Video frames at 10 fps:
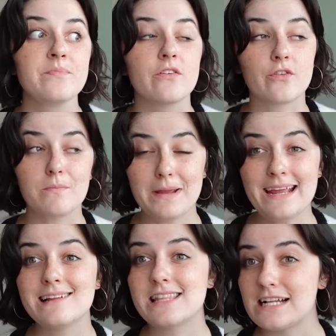For
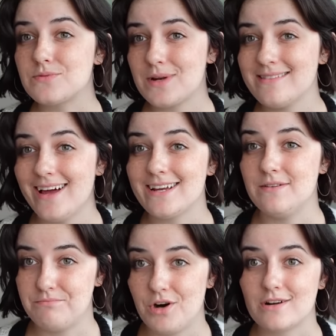me, that's what I like
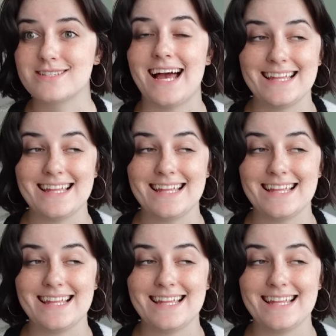in books.